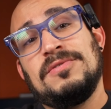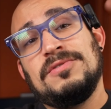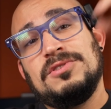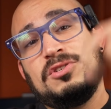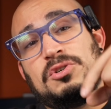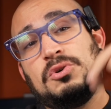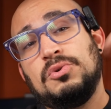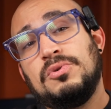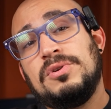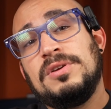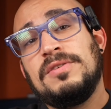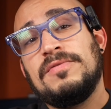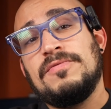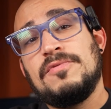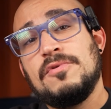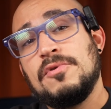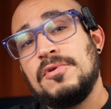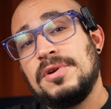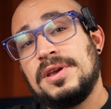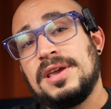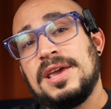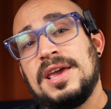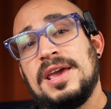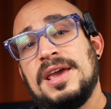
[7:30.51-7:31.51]
shooting
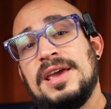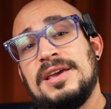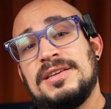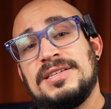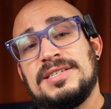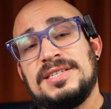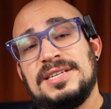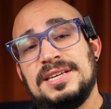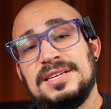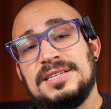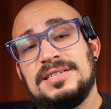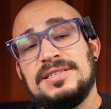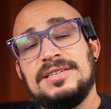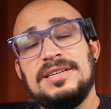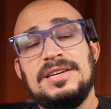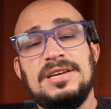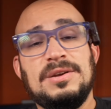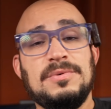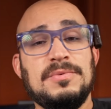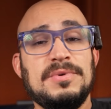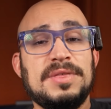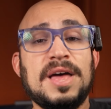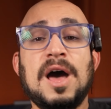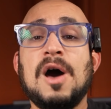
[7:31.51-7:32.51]
4K 60
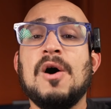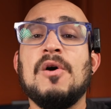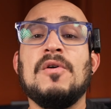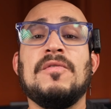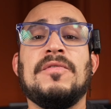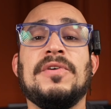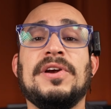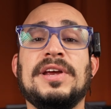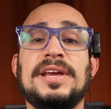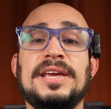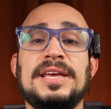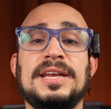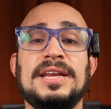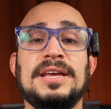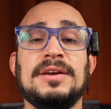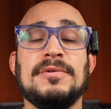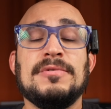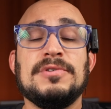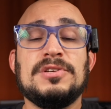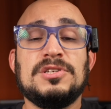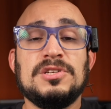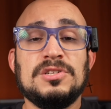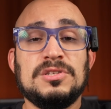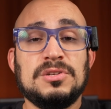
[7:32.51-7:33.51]
without overheating,
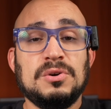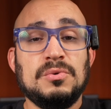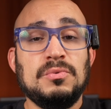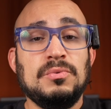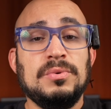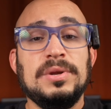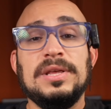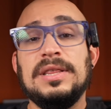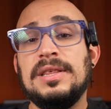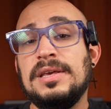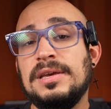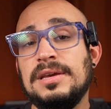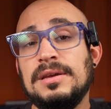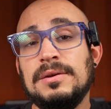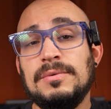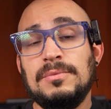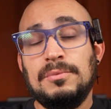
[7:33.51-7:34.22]
which is a really,